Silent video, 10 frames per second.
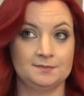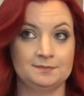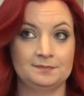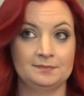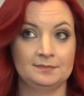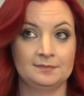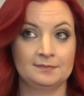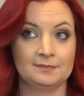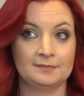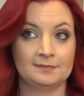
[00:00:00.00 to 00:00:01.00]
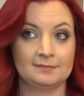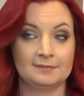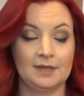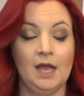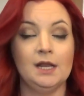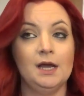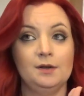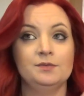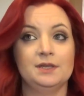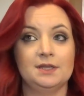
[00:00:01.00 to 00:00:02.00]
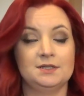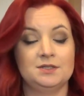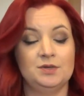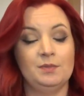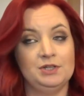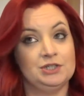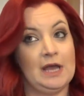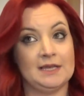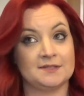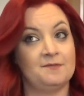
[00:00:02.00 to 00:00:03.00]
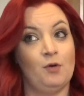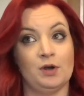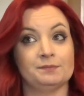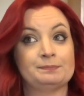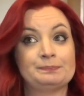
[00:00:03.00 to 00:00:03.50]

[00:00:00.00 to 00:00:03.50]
And I don't think that's too much to ask for.